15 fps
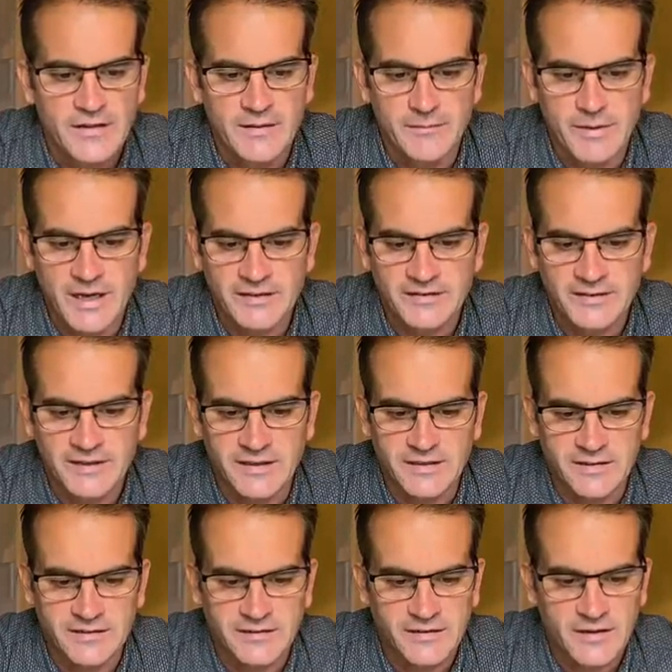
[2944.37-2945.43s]
the bus
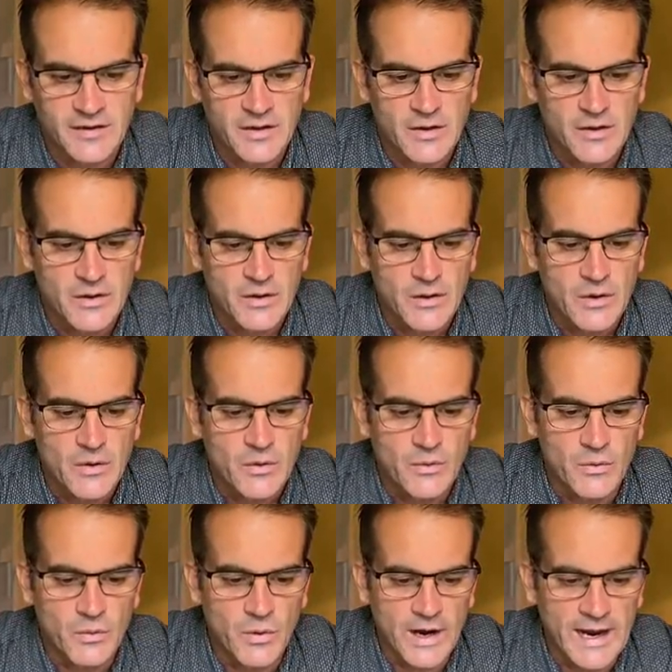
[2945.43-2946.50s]
keys
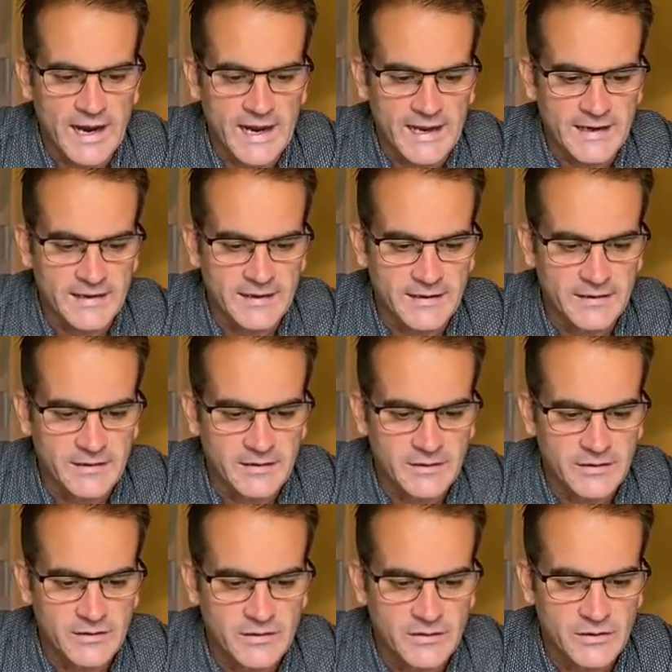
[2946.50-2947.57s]
when
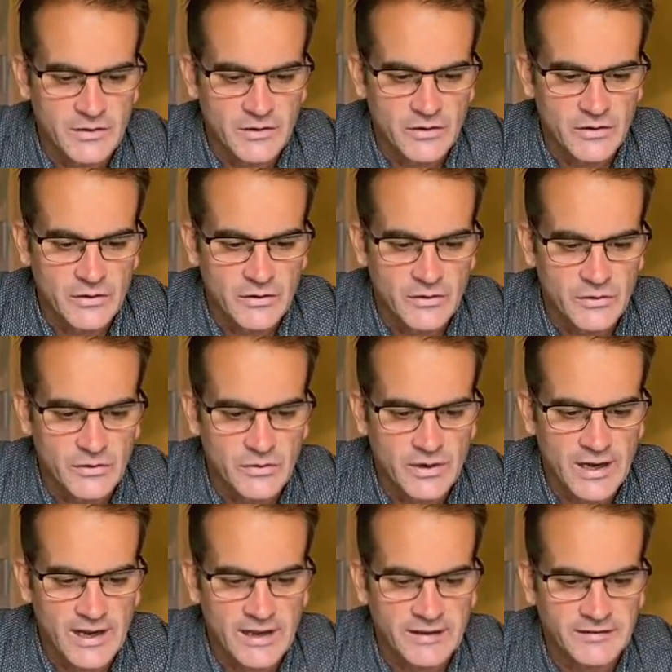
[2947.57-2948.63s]
who
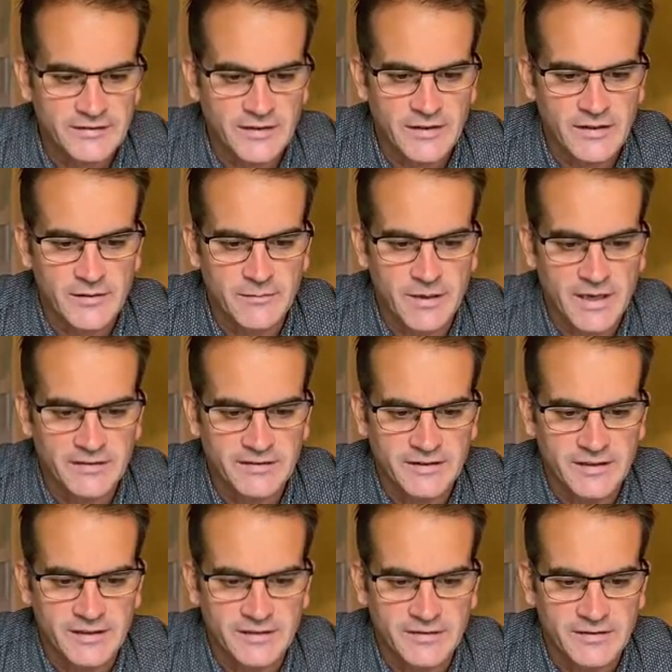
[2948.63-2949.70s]
has the bus
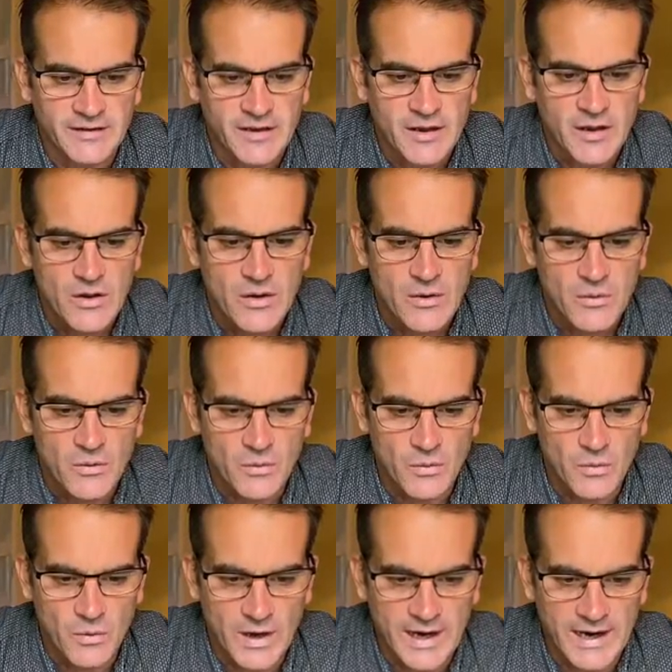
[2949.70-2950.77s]
keys
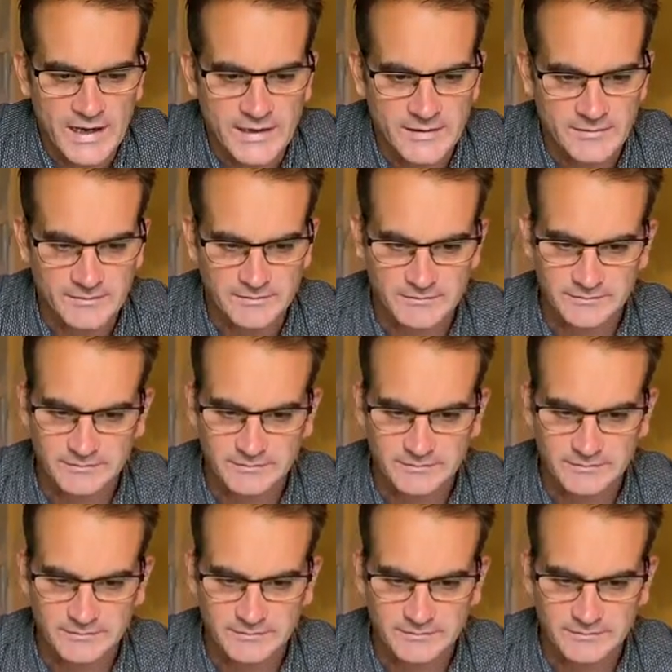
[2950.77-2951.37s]
when